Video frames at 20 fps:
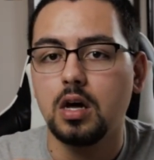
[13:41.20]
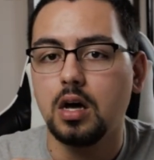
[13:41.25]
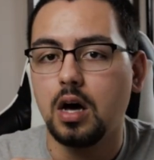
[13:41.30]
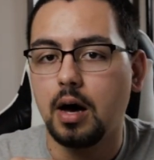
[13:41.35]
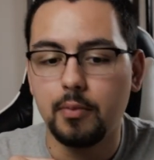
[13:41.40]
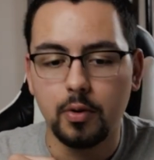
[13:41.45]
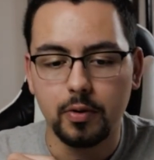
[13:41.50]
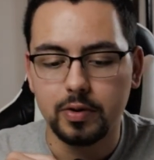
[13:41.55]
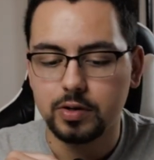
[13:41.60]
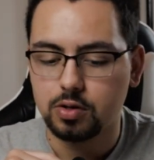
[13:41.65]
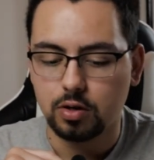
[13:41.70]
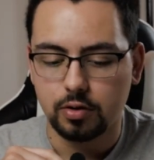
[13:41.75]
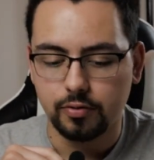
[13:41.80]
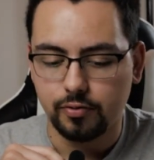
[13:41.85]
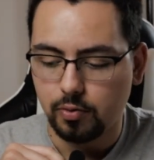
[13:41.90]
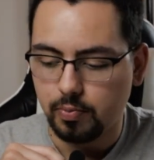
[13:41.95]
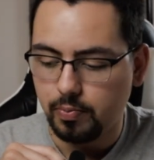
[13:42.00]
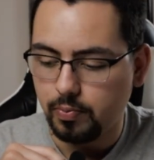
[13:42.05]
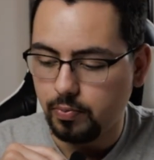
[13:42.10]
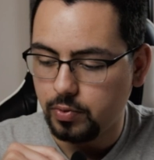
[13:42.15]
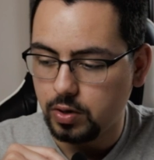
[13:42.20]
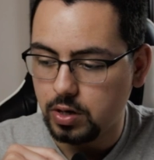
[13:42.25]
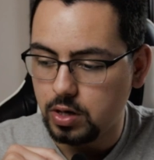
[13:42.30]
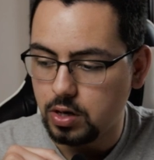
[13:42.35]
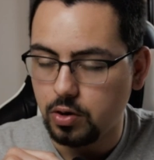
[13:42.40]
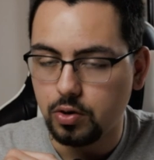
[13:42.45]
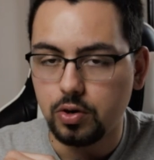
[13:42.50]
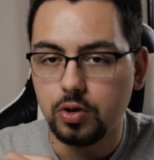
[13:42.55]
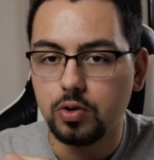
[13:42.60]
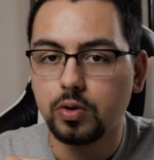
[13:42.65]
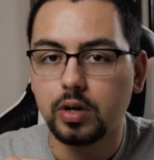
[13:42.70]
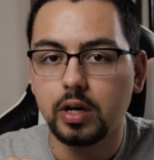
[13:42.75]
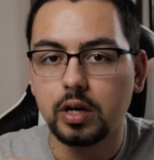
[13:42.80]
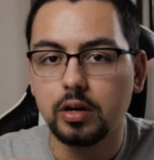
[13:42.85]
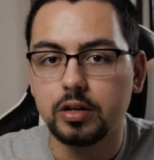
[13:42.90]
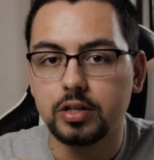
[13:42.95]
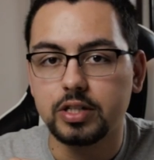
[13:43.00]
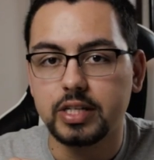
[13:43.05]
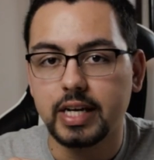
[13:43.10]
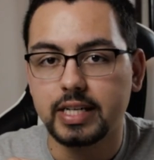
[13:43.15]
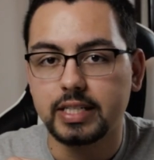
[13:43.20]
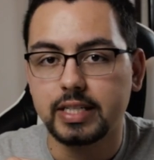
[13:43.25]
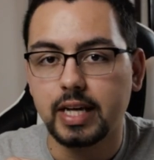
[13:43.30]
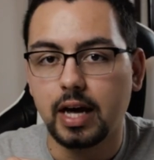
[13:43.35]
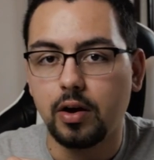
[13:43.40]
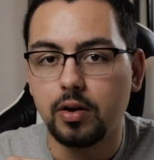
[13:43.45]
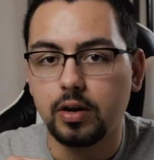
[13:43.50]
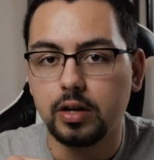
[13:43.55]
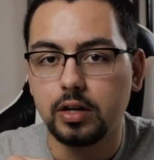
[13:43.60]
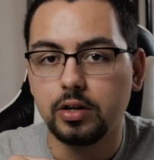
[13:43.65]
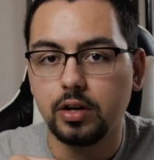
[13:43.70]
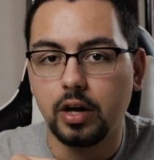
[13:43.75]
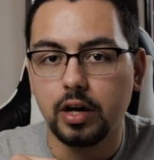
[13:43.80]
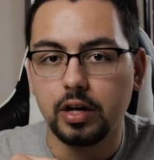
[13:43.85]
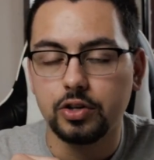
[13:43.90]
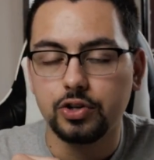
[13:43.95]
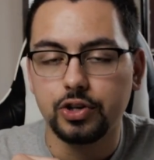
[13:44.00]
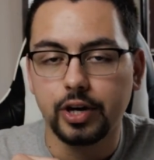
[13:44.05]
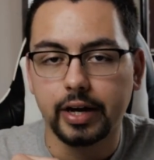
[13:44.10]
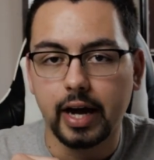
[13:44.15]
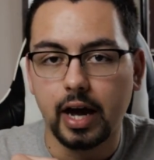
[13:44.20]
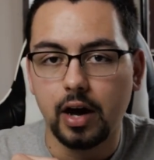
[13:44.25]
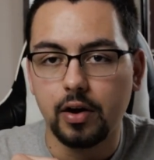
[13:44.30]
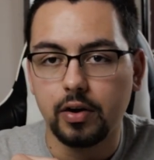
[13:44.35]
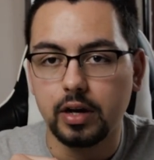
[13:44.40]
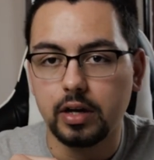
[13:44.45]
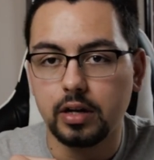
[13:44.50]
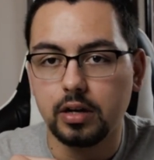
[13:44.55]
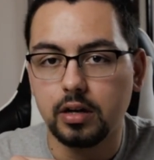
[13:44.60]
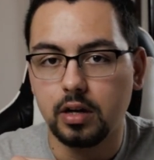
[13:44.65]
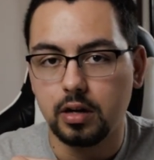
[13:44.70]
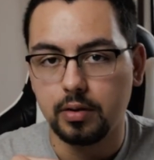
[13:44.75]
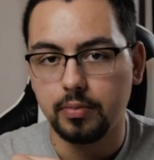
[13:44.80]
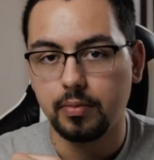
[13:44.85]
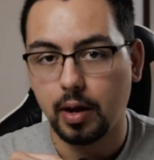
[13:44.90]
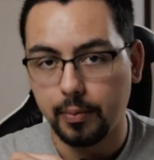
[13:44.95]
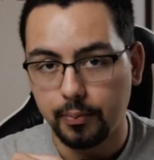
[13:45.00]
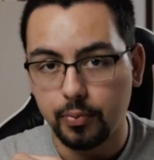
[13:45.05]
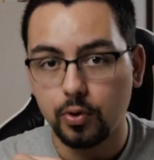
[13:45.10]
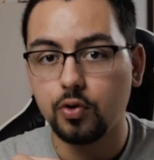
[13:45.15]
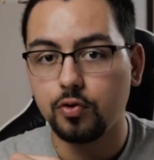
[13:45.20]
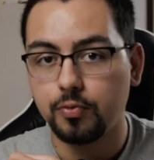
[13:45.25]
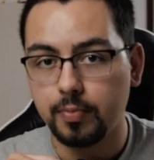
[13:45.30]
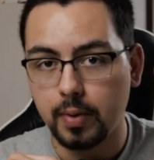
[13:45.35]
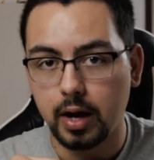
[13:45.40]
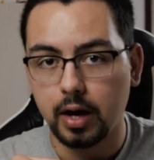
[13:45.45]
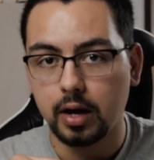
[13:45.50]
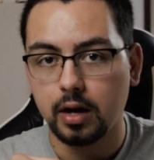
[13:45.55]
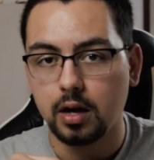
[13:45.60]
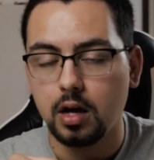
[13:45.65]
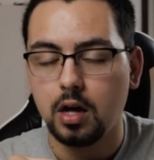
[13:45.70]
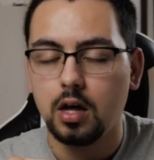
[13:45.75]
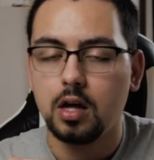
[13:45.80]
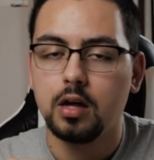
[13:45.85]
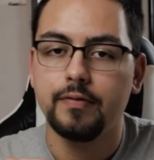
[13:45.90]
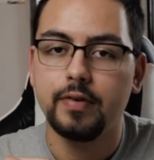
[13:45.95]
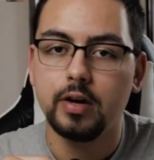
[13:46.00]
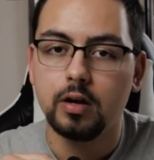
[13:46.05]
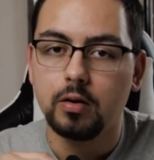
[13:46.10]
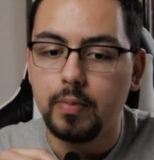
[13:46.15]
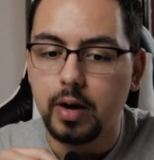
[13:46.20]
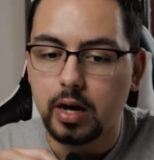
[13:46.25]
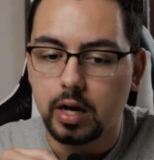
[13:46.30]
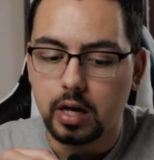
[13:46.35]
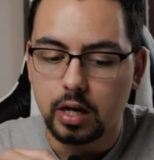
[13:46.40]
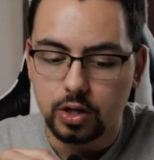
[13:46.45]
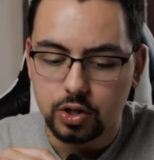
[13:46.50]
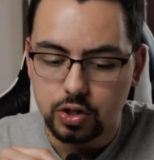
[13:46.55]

I'm always looking for new gear to test out and check out and improve my video making.